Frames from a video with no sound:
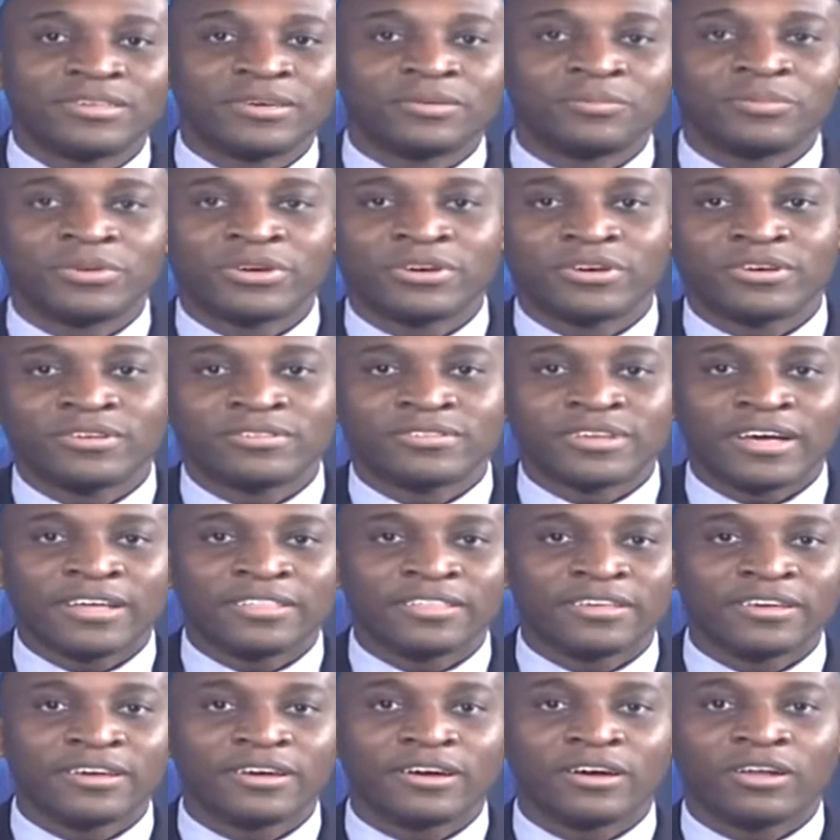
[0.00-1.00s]
because I
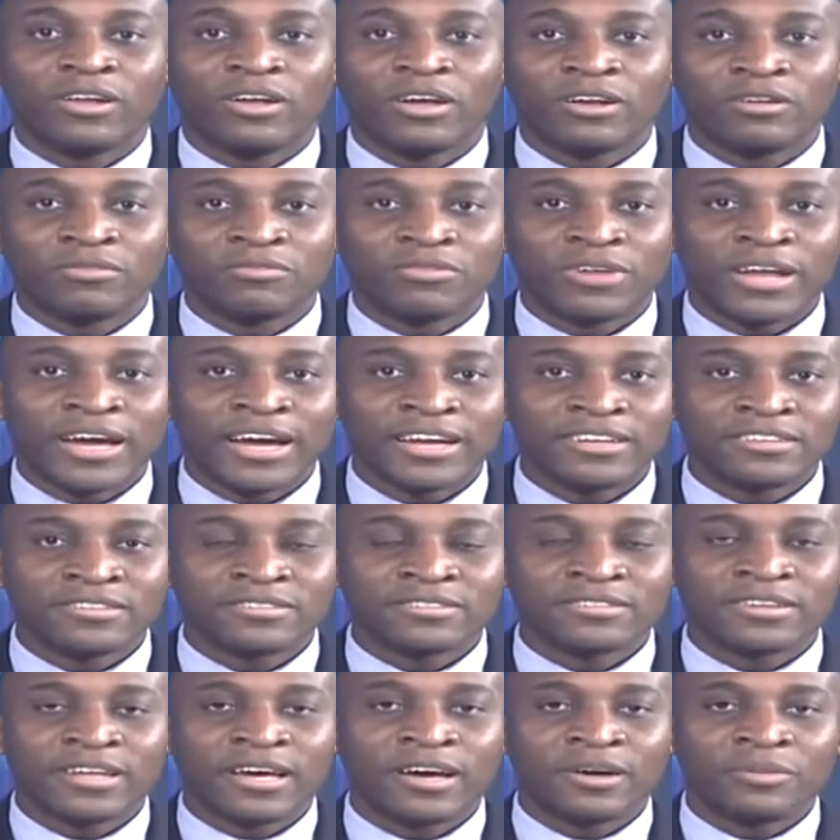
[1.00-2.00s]
think a lot of light
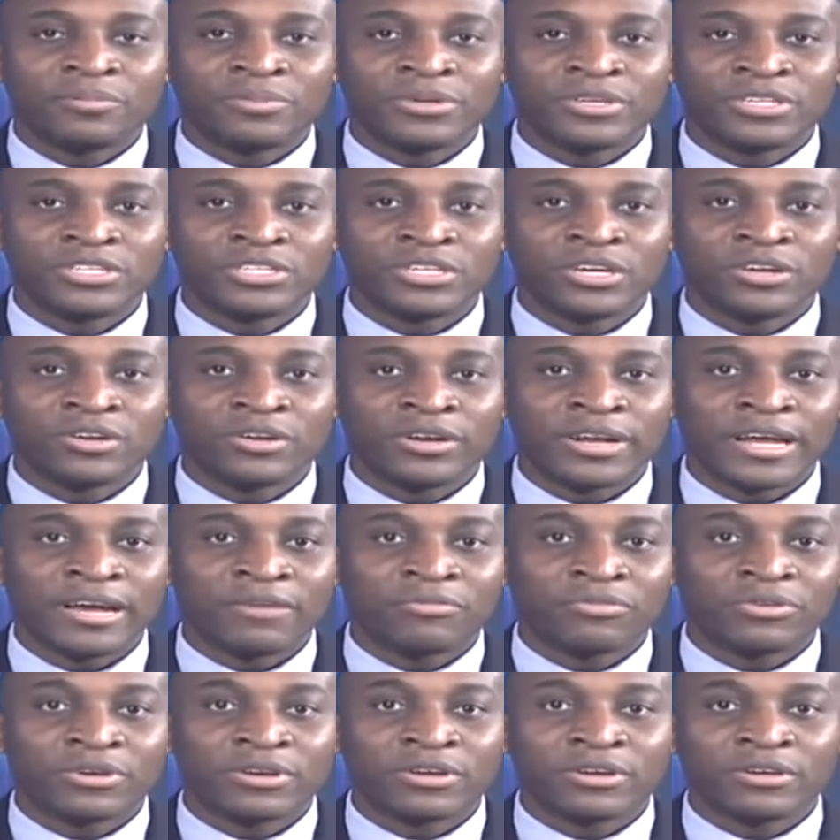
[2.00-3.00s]
is now being shed on
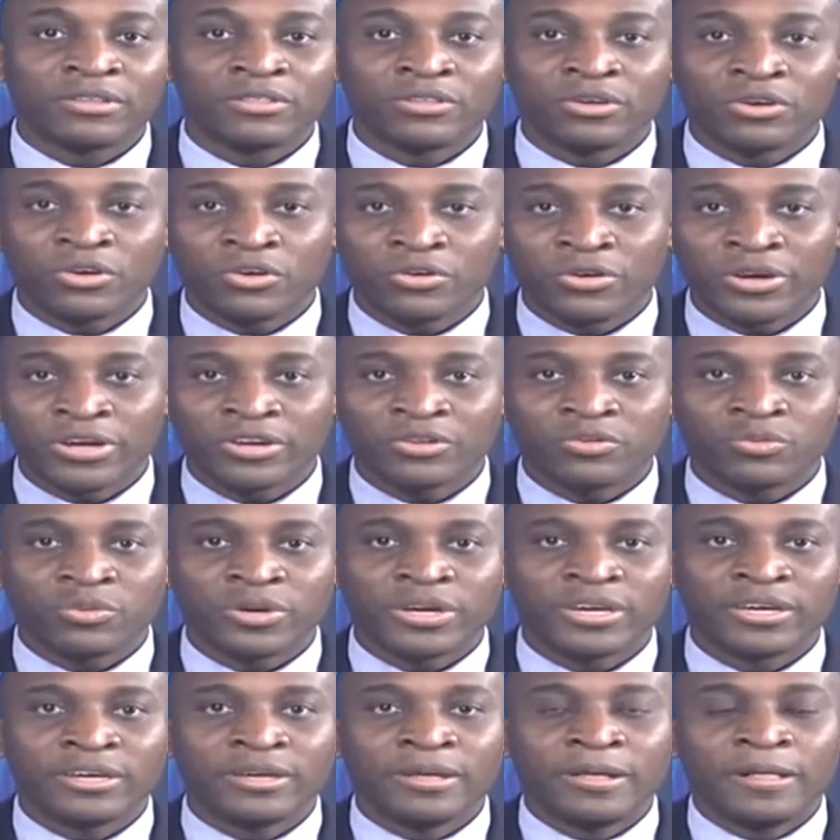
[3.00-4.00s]
Africa in the correct
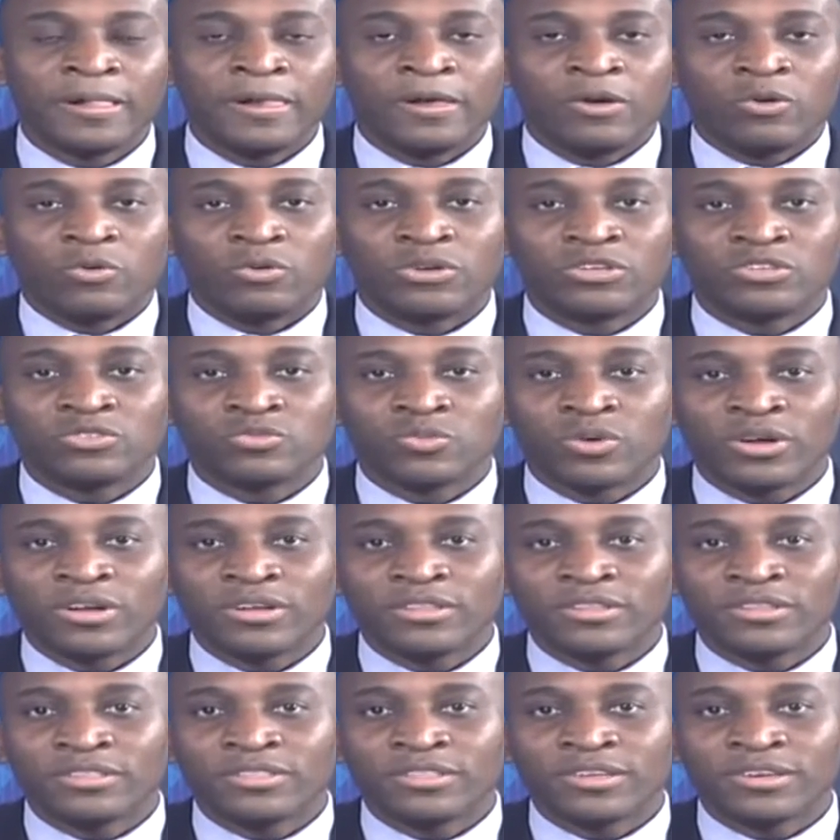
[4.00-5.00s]
way, which is one of
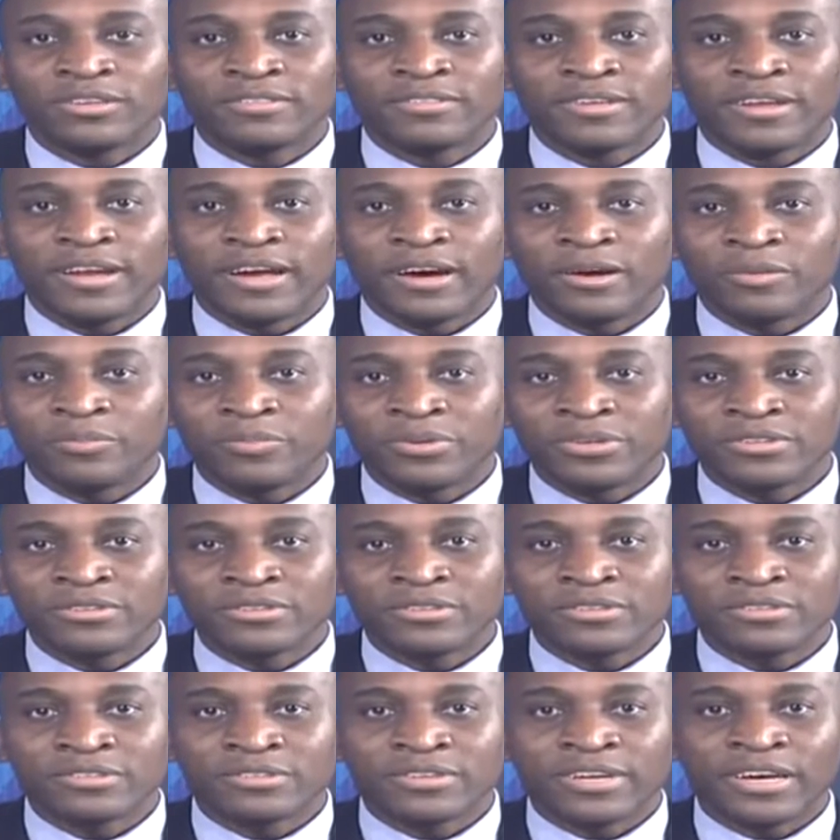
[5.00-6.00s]
the things that our
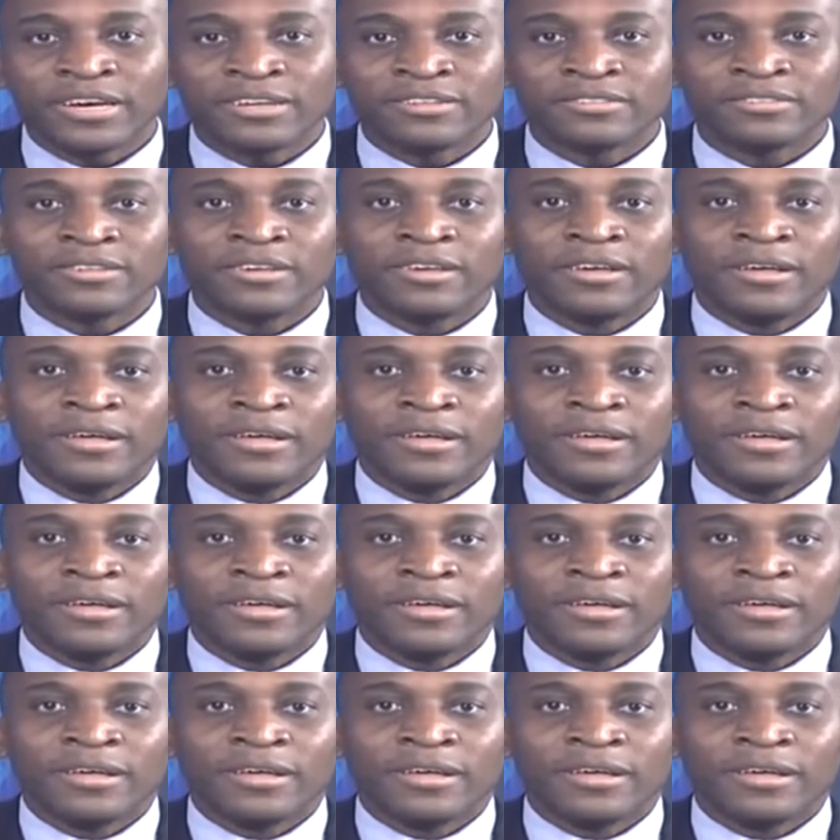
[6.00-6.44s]
business does.